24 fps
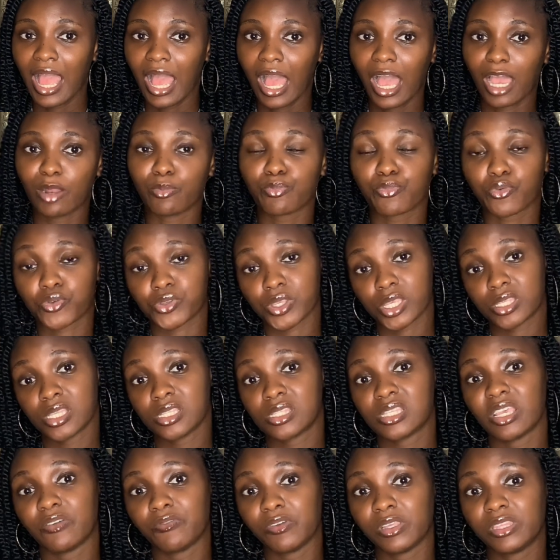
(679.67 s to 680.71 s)
and processes
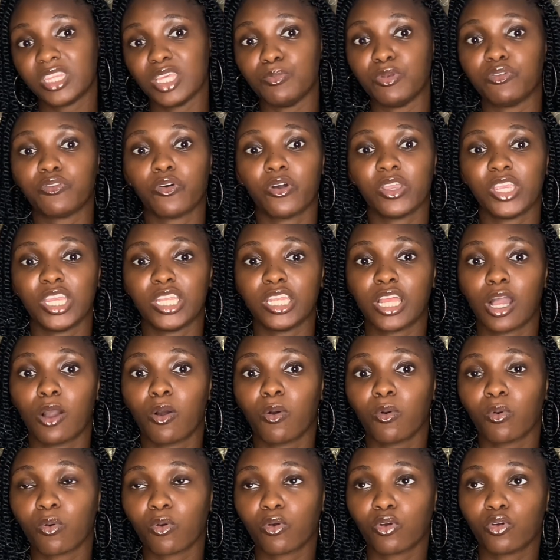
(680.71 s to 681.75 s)
everything before he
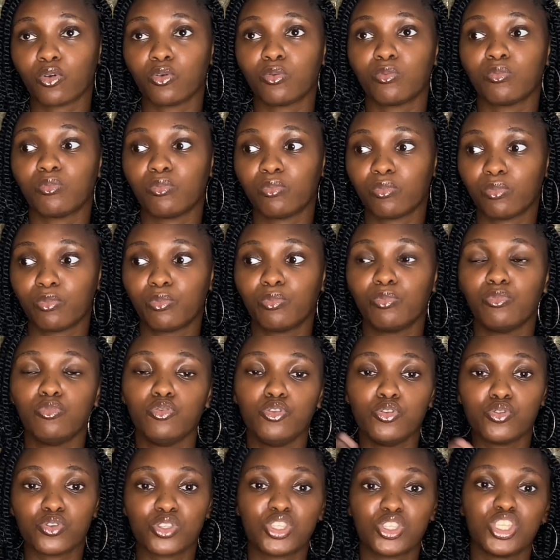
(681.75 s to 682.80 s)
now
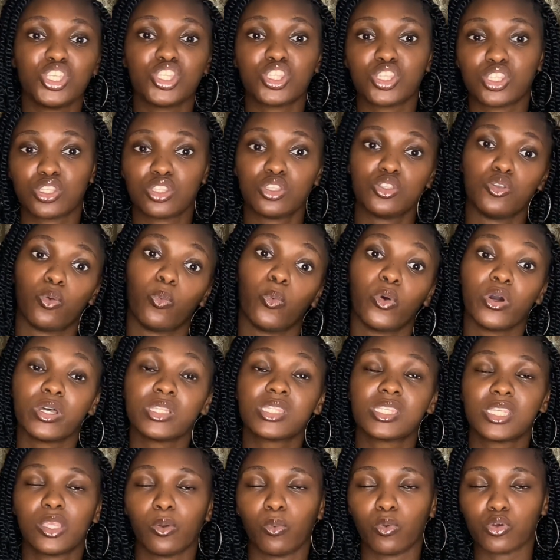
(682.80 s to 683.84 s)
uses the
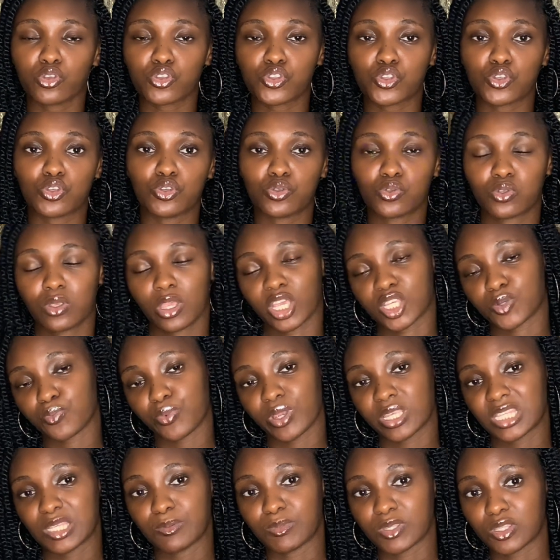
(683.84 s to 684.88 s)
words he wants to use to
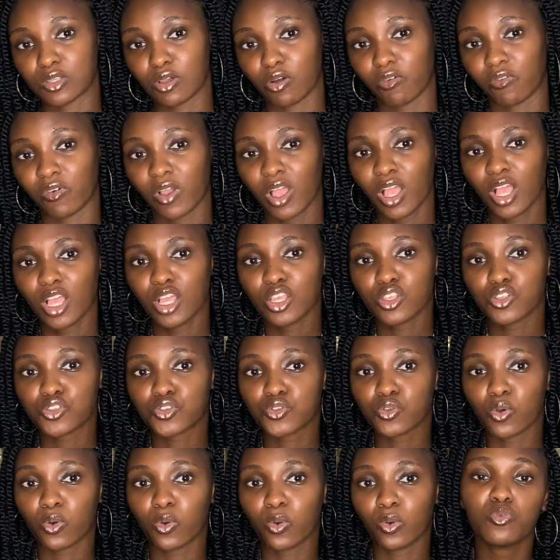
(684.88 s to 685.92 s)
express himself.
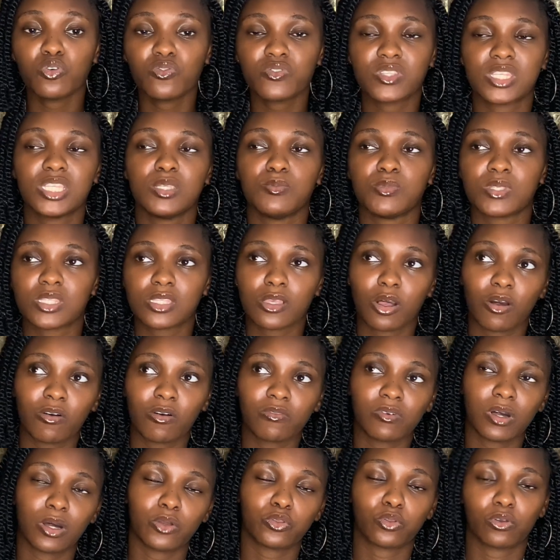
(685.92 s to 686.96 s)
So pulls himself
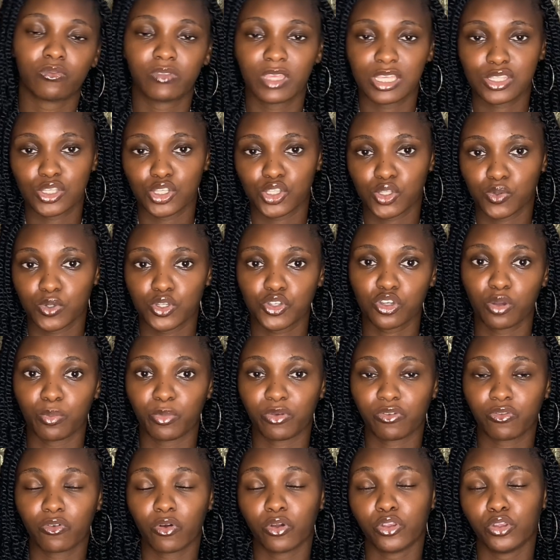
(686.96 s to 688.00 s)
out of that situation
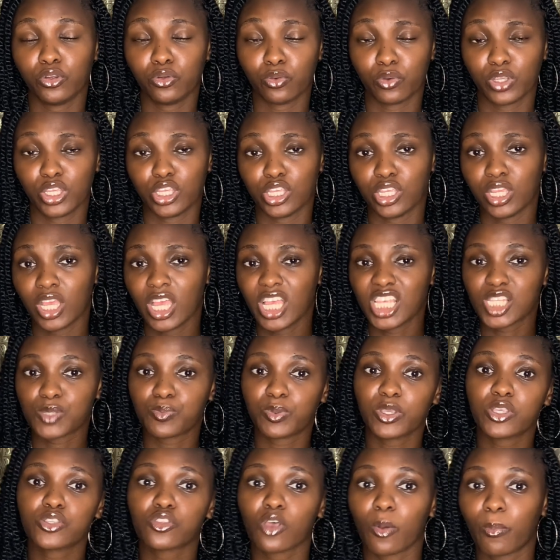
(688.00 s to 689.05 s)
before, you know, he
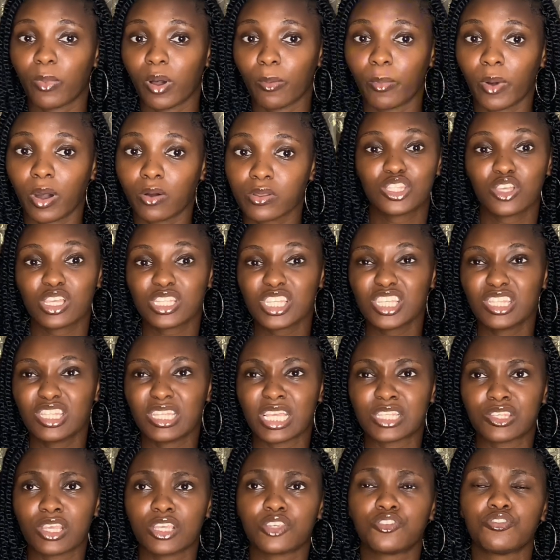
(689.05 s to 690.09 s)
speaks up about. Doesn't
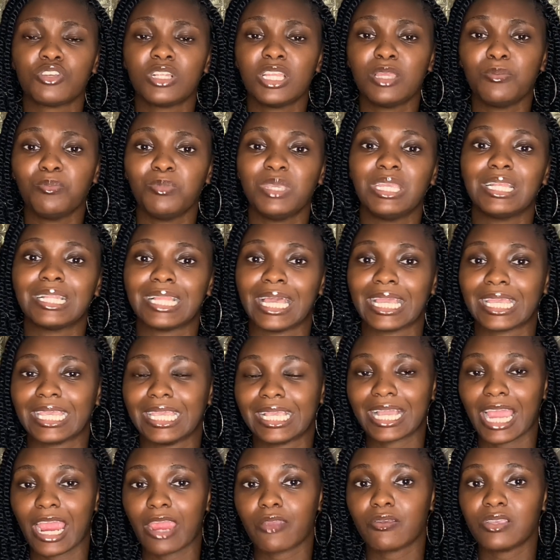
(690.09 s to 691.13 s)
necessarily mean like he
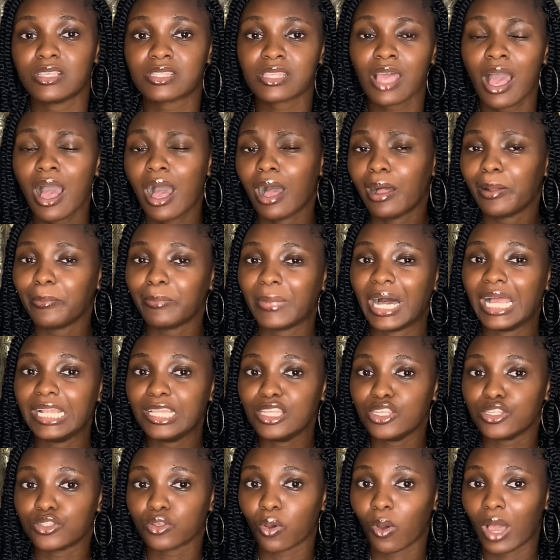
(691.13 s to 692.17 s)
carries
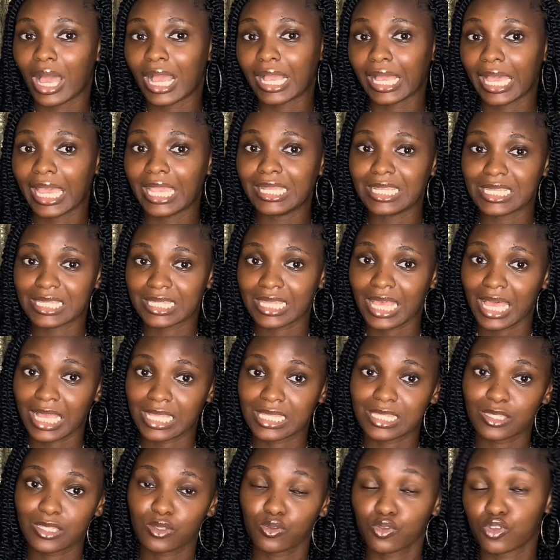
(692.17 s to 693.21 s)
malice or anger in his heart
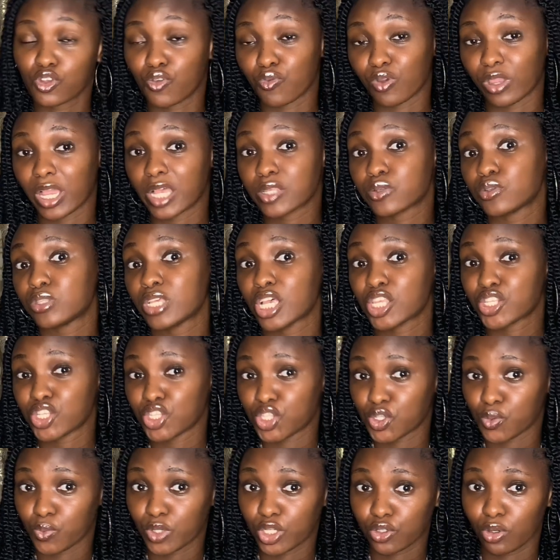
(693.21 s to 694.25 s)
in regards to that
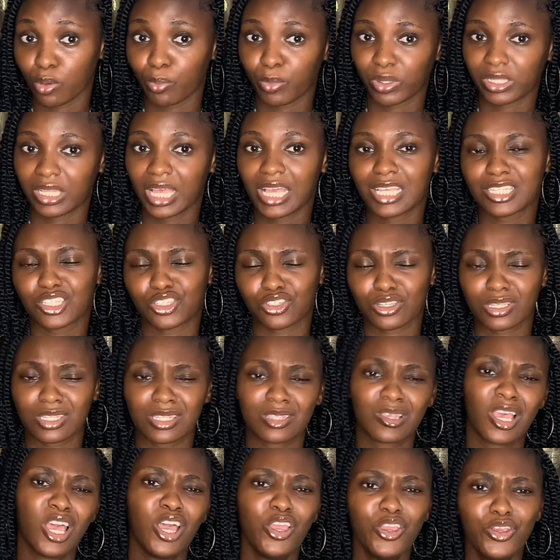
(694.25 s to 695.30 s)
situation, but that's just,
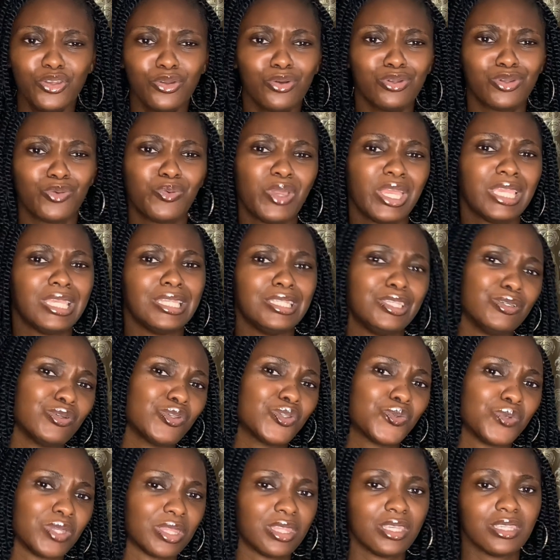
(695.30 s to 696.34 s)
you know, the way he
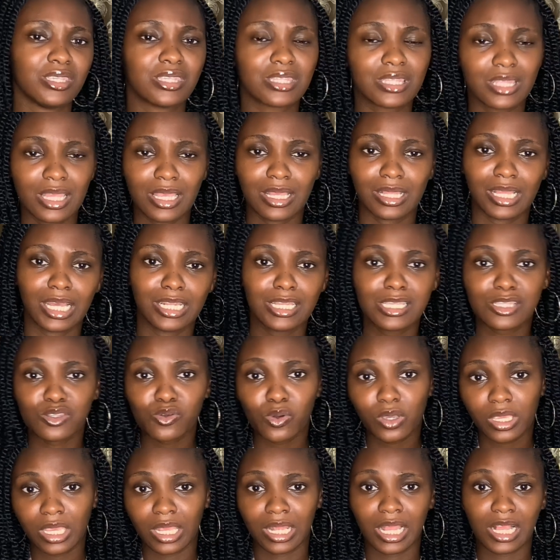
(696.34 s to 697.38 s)
deals with his thing. And it's
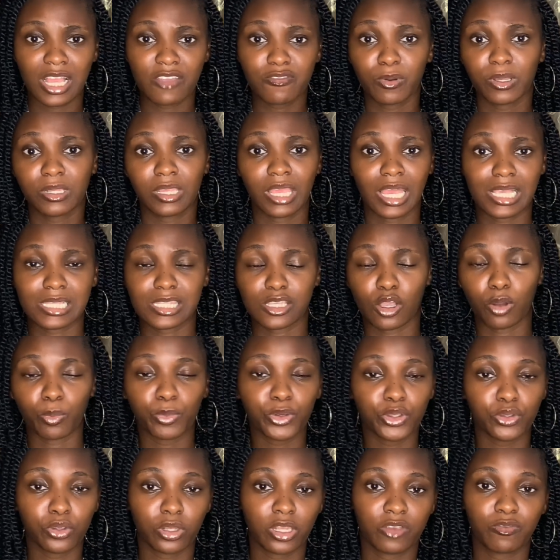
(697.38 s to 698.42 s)
okay, like everybody has their
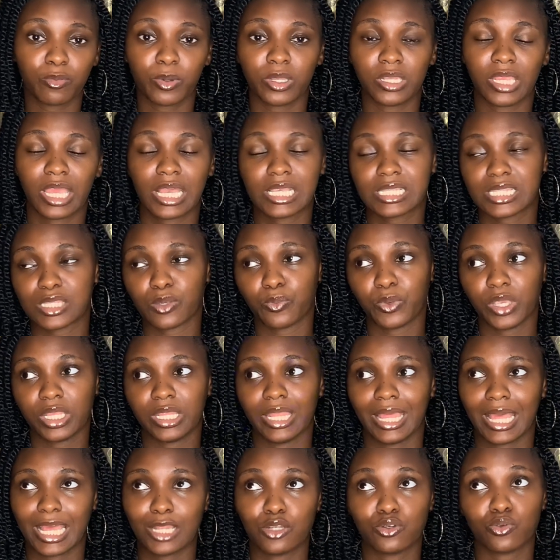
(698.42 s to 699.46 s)
opinion, everybody has the way
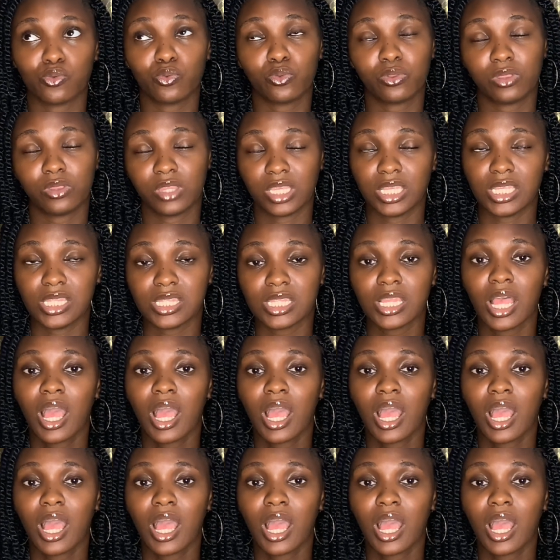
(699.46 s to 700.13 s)
they handle things,